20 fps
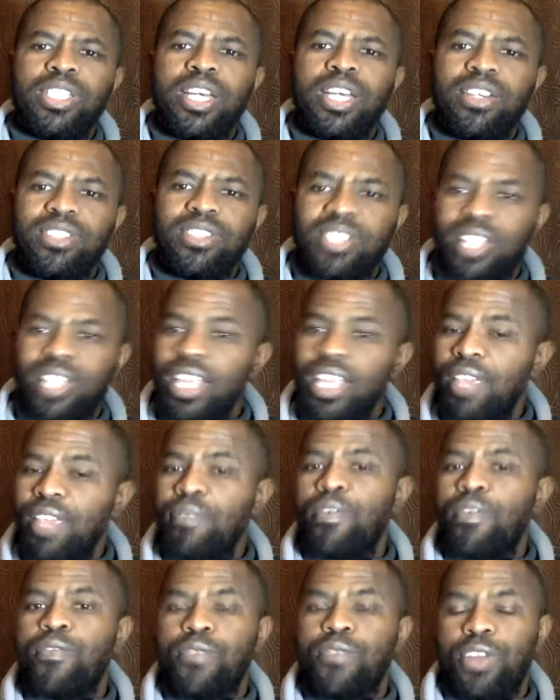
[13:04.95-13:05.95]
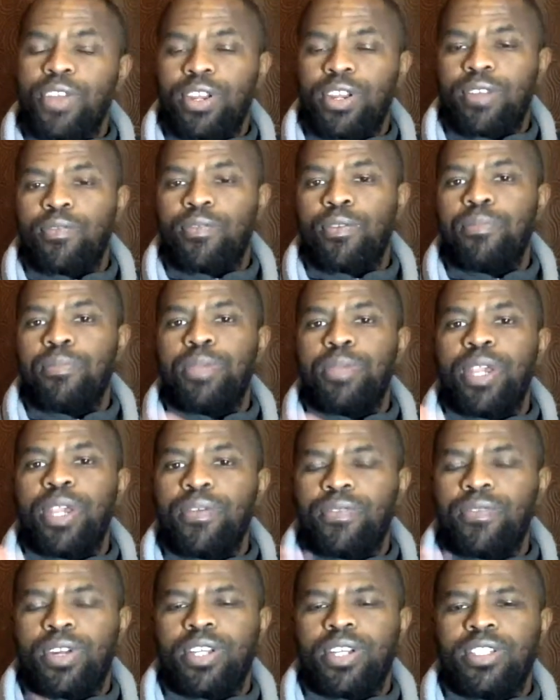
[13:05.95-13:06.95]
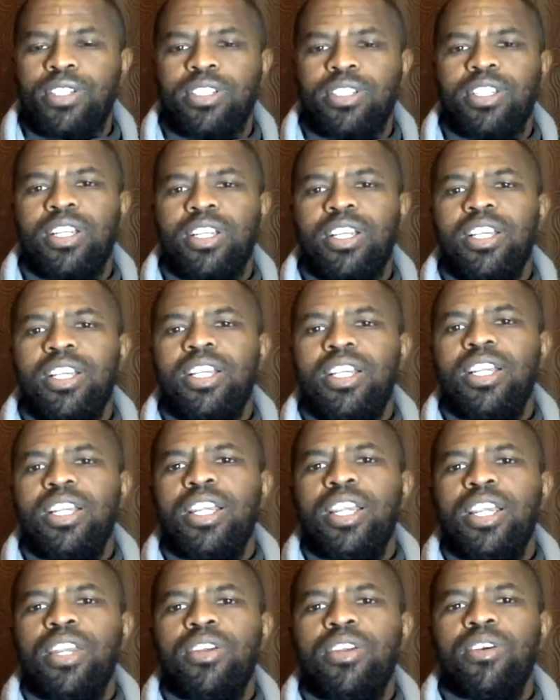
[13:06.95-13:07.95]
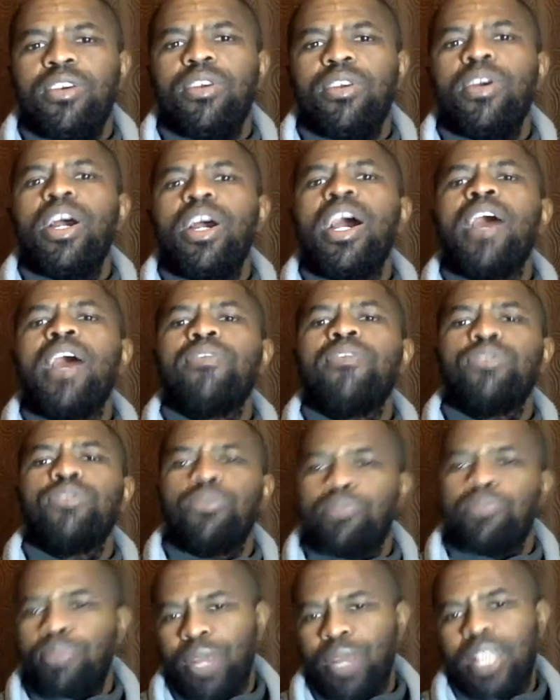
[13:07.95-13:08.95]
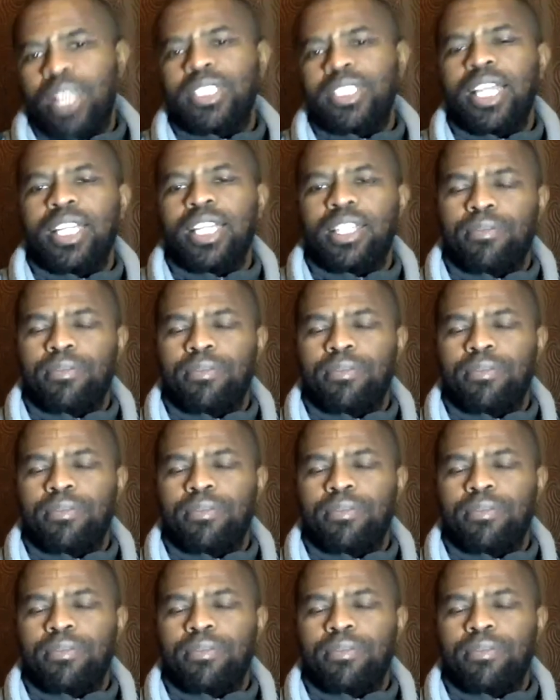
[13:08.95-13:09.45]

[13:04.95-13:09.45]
now seeking for freedom for Biafrans, you know, have to attack them